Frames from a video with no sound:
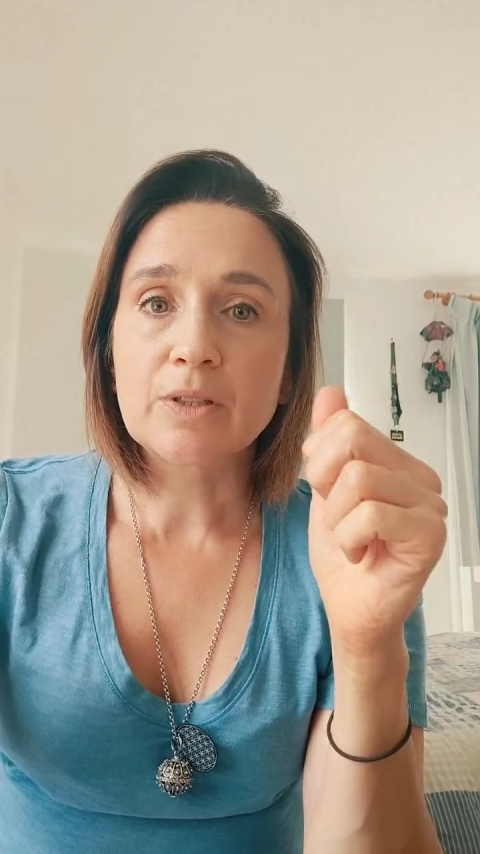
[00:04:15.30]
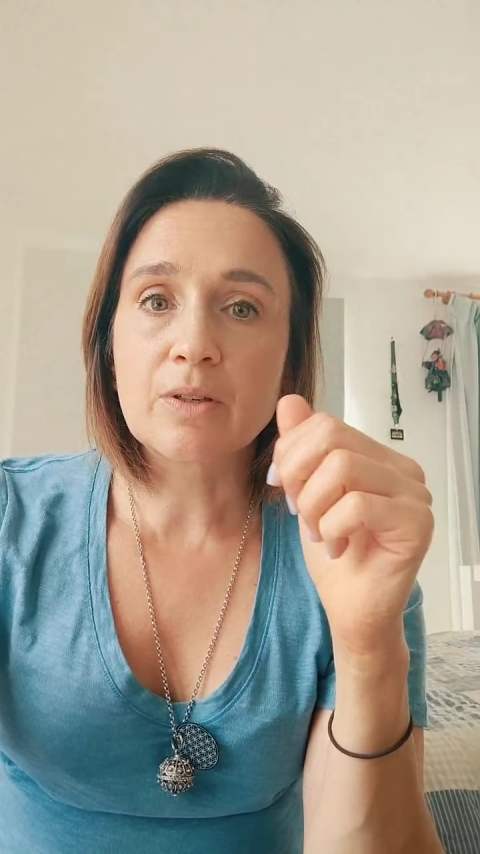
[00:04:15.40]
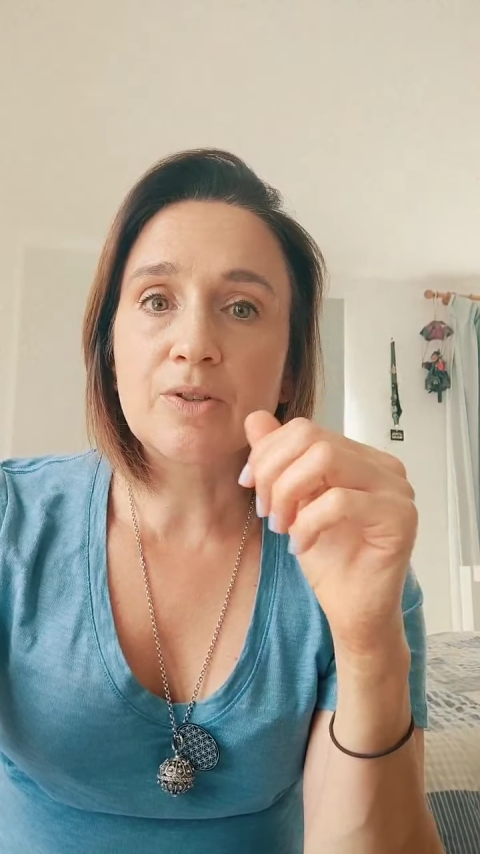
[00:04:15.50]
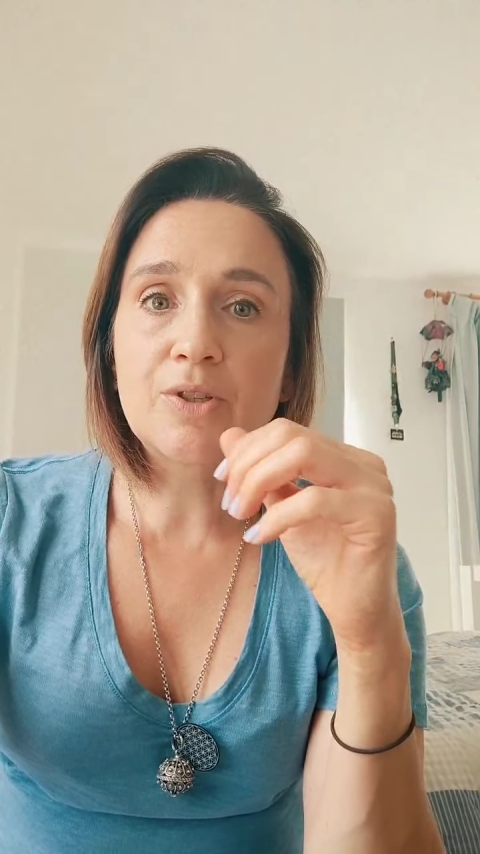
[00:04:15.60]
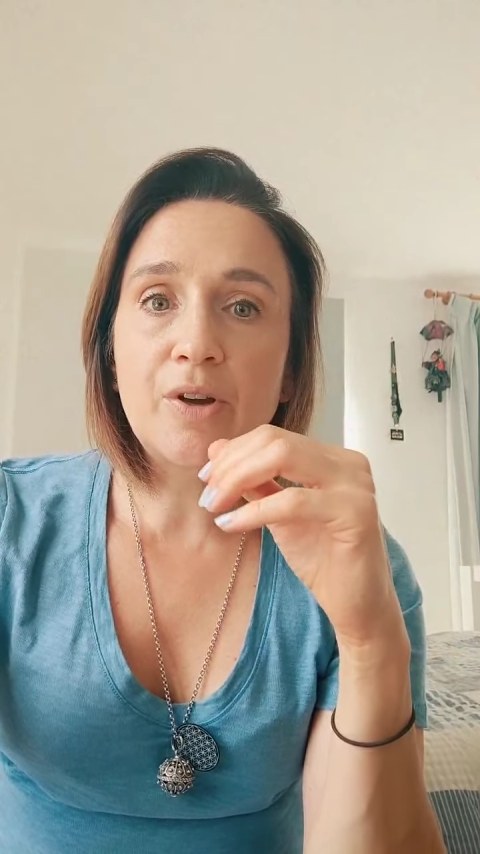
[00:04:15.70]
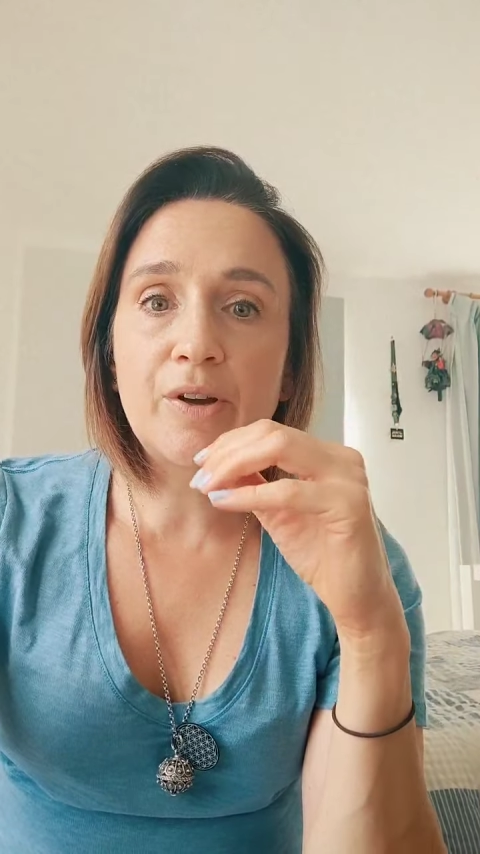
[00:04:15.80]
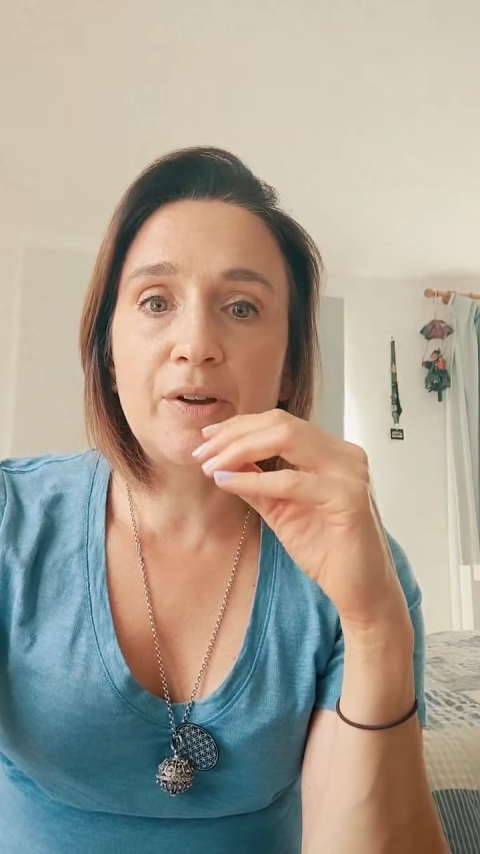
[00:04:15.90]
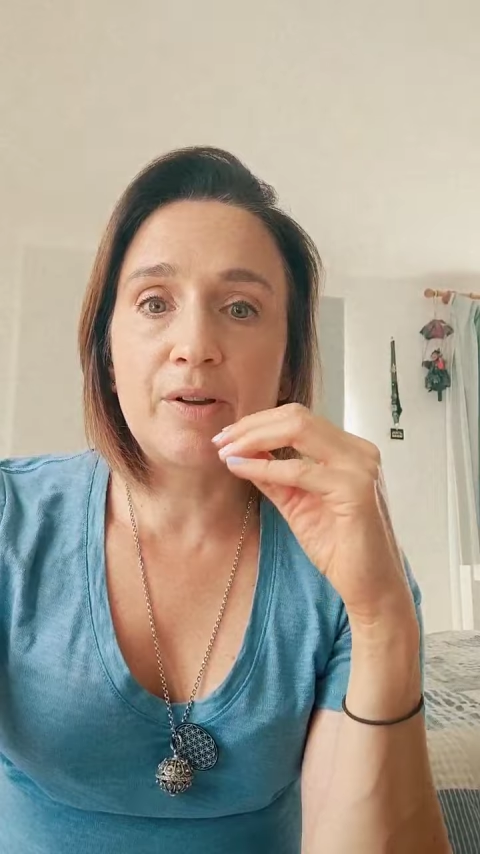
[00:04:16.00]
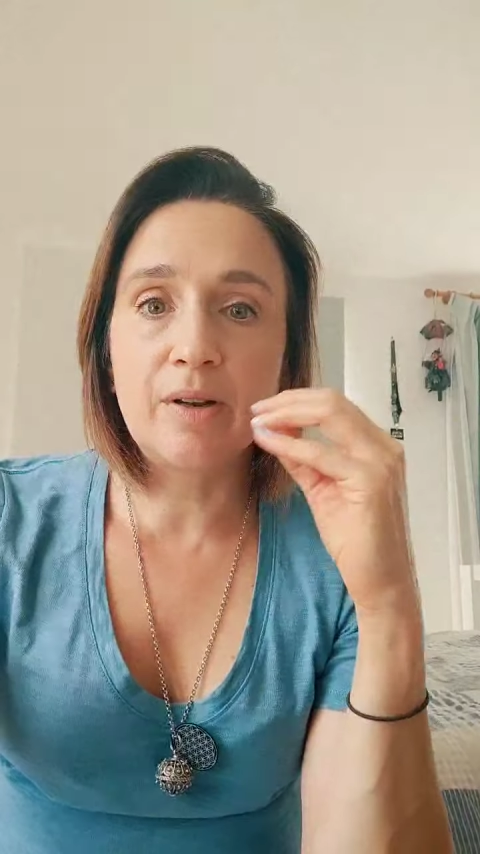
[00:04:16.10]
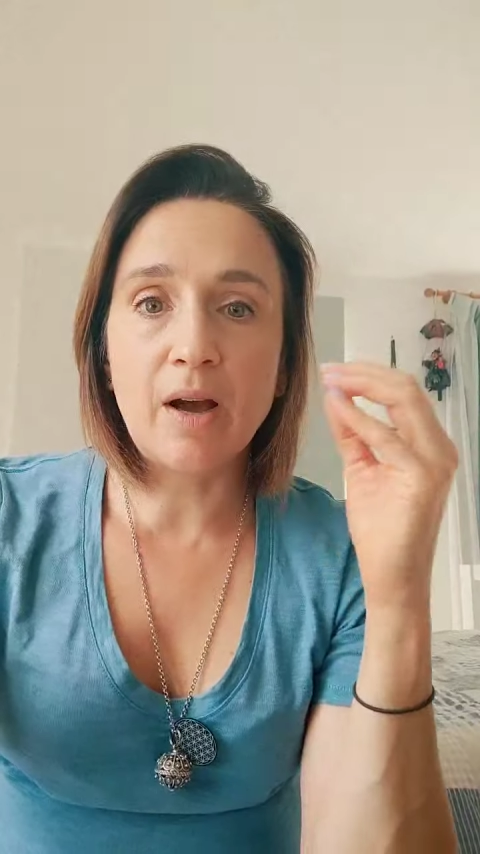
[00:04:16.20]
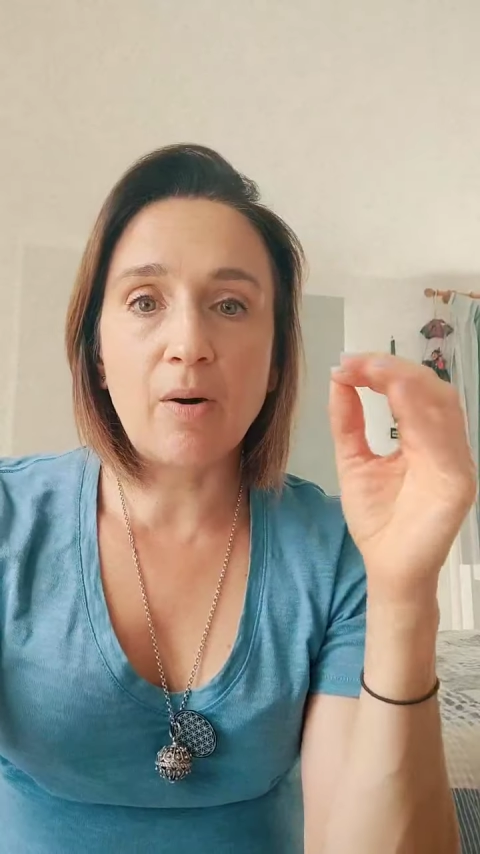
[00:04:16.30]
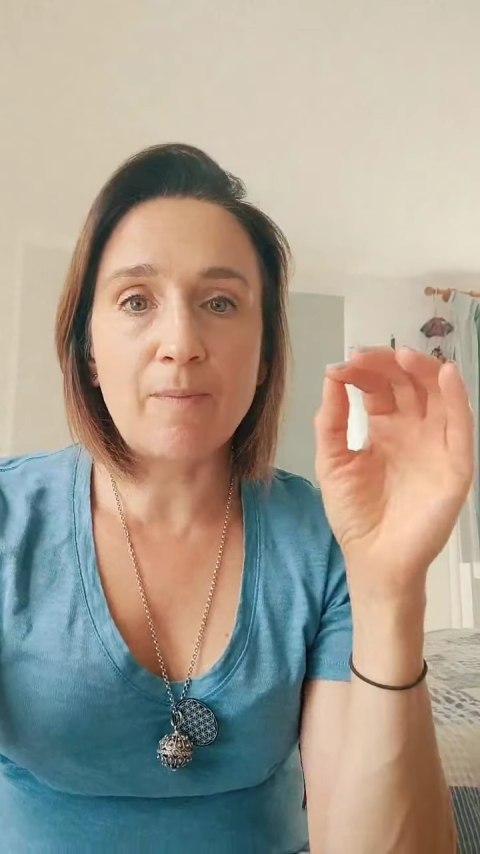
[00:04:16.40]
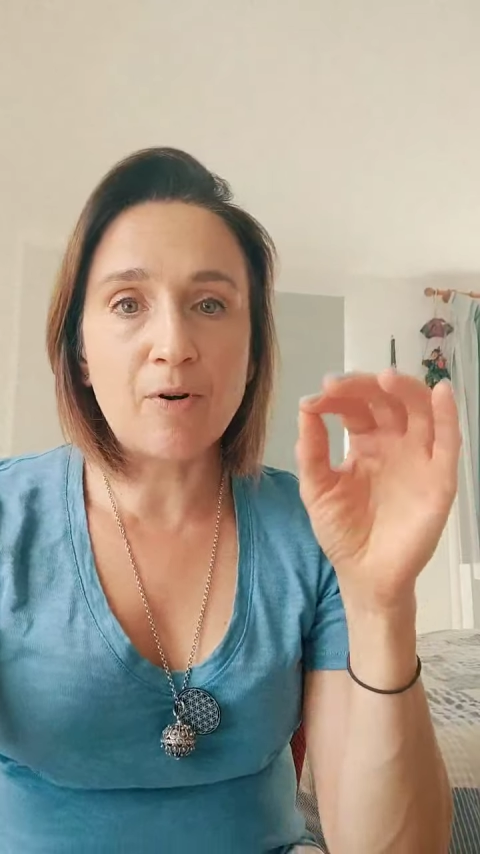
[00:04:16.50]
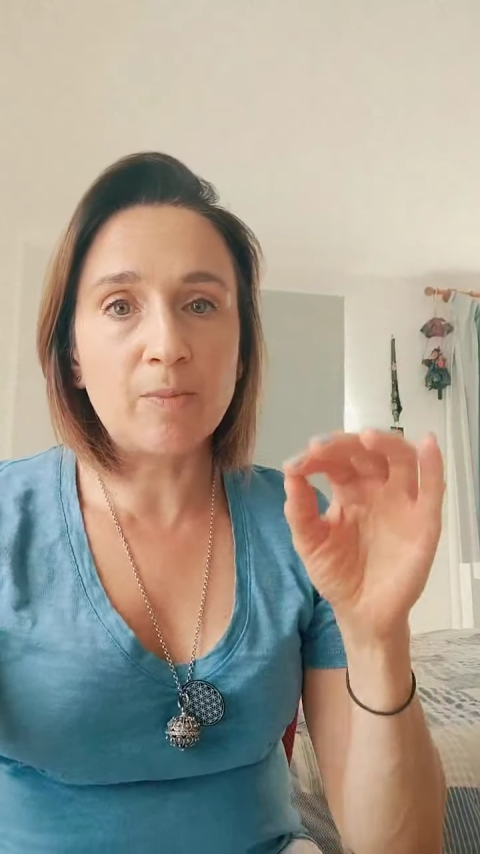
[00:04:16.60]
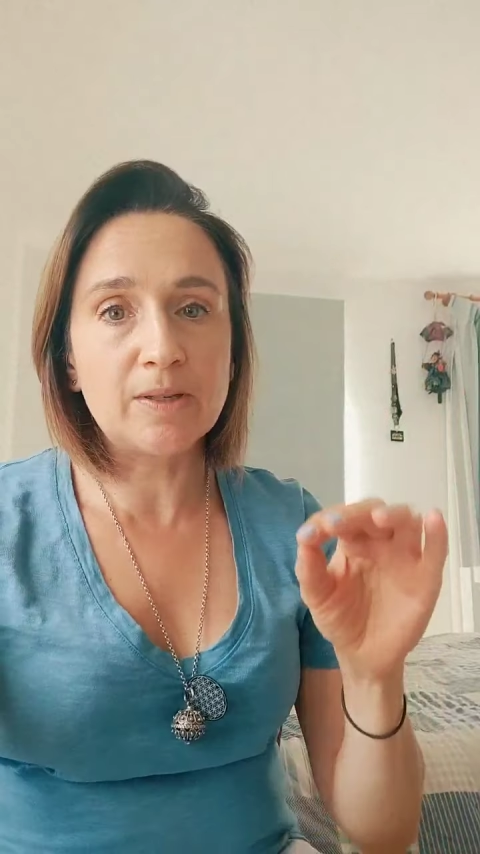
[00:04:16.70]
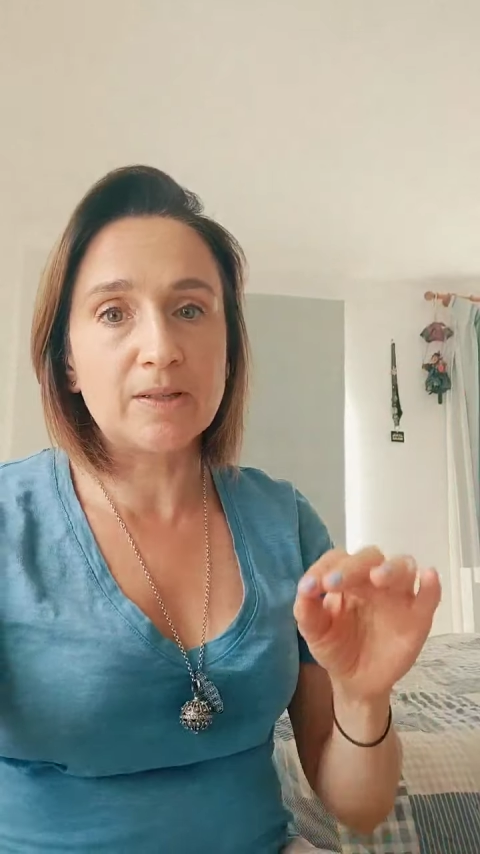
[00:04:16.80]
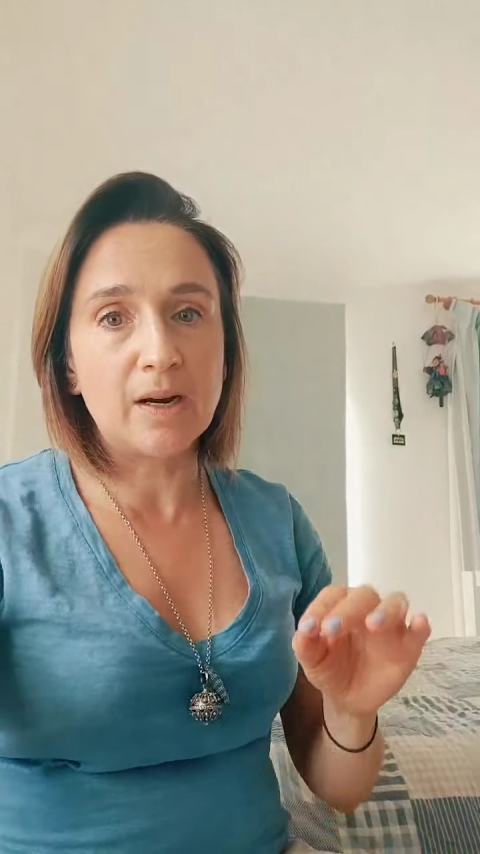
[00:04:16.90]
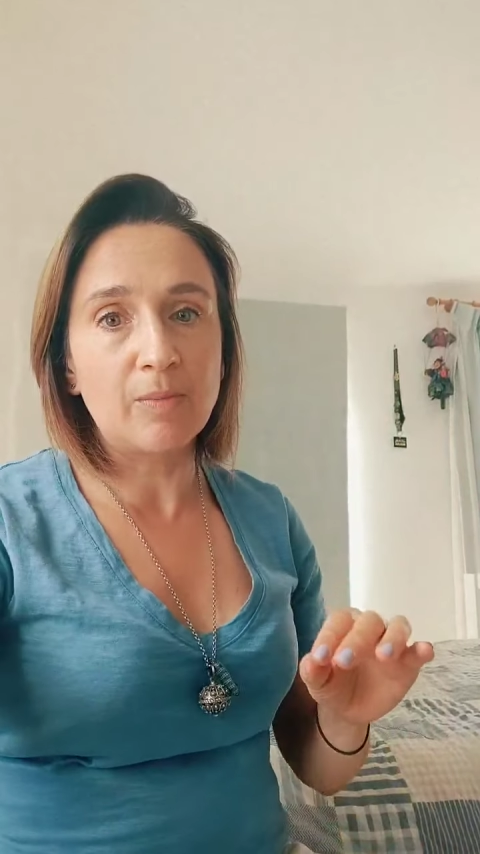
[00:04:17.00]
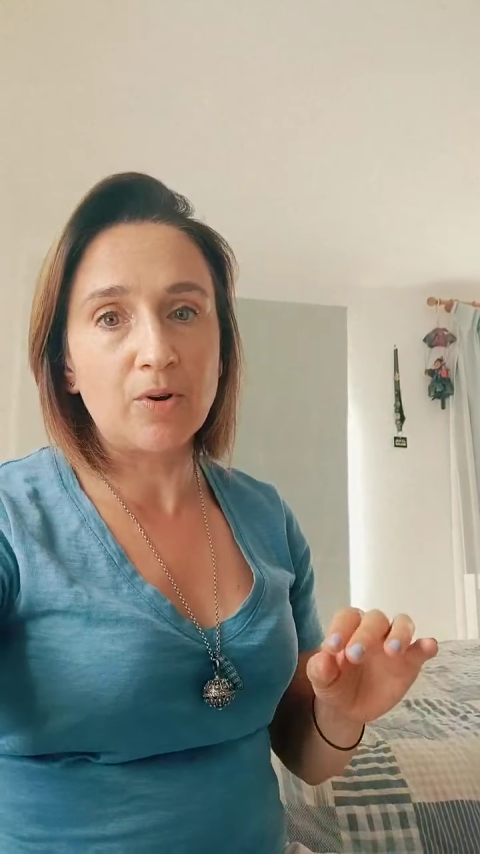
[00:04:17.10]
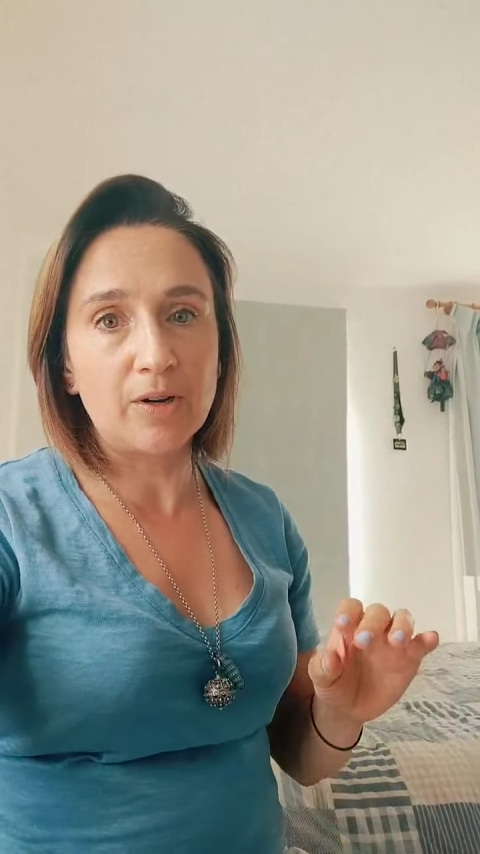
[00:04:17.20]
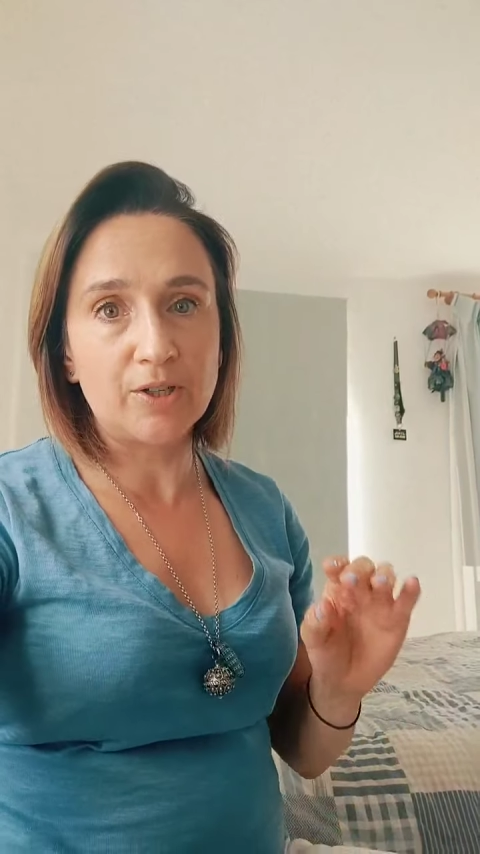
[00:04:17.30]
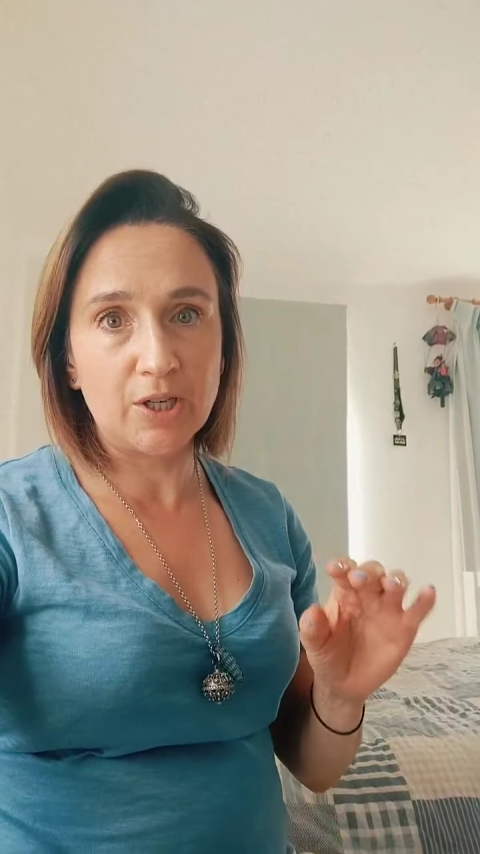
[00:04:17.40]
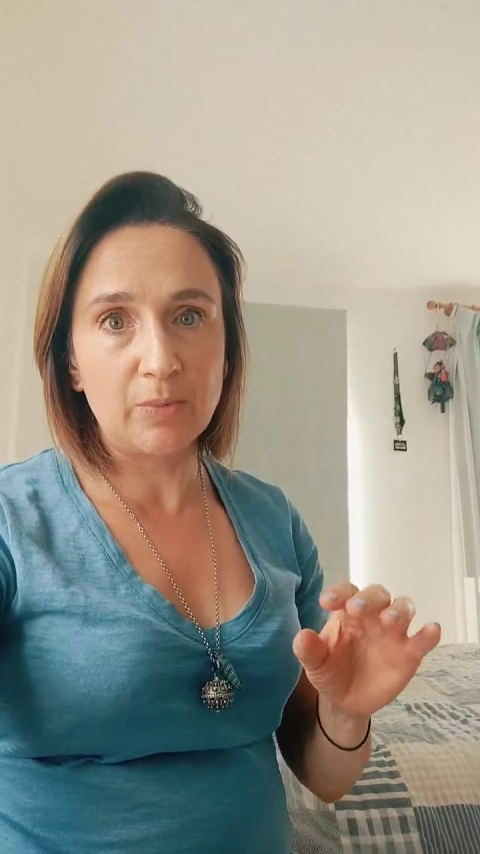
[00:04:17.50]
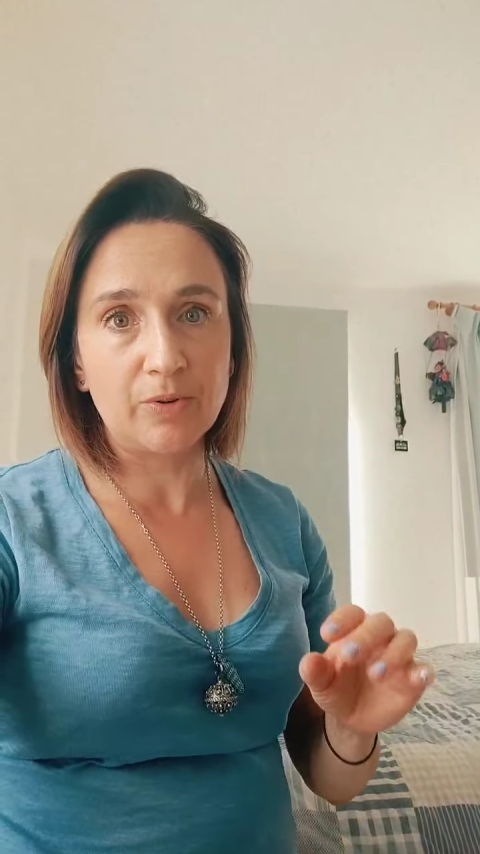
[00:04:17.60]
So now I promise that I'm going to share